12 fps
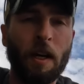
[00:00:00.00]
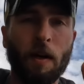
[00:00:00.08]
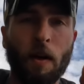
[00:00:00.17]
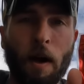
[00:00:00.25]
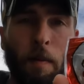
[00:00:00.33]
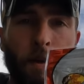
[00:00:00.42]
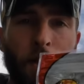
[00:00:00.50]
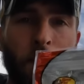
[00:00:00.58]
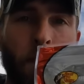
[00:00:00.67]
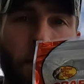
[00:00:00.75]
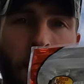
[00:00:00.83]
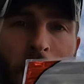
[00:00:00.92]

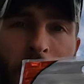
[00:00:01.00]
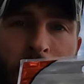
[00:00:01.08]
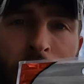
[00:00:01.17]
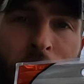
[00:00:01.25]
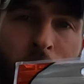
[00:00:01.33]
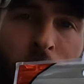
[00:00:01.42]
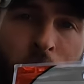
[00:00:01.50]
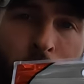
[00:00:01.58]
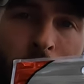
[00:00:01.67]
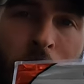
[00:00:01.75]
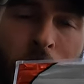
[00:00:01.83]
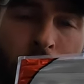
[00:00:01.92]
Crappie Max
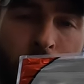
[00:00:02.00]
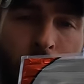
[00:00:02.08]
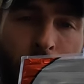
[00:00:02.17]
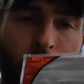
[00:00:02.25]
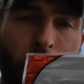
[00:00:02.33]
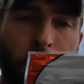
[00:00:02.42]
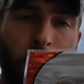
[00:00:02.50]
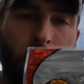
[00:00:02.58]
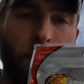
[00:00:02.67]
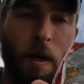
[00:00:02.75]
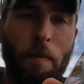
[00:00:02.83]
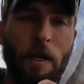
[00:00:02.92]
3-inch grub
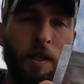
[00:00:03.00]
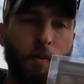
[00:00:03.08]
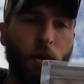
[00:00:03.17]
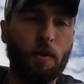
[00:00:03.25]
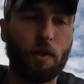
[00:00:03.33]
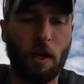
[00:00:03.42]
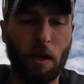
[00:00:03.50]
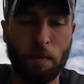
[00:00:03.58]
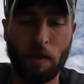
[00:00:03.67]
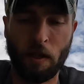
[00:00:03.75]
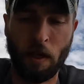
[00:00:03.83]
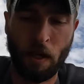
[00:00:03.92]
by Bass Pro
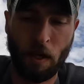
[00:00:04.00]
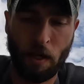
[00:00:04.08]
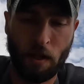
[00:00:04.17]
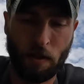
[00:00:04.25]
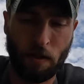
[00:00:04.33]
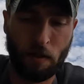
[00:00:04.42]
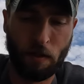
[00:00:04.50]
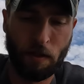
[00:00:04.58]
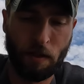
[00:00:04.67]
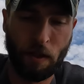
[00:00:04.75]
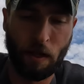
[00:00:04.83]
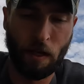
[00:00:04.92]
Shops. So
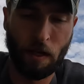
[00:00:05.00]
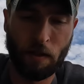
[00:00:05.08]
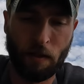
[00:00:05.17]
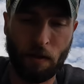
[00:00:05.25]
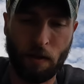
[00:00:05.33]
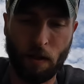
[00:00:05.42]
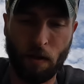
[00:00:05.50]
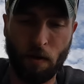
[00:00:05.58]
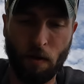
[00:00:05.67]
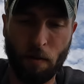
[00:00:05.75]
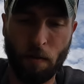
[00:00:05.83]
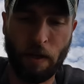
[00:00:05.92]
it's a nice looking
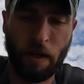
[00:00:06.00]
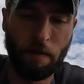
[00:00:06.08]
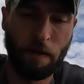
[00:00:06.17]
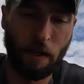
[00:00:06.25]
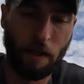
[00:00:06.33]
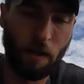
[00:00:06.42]
grub. We have that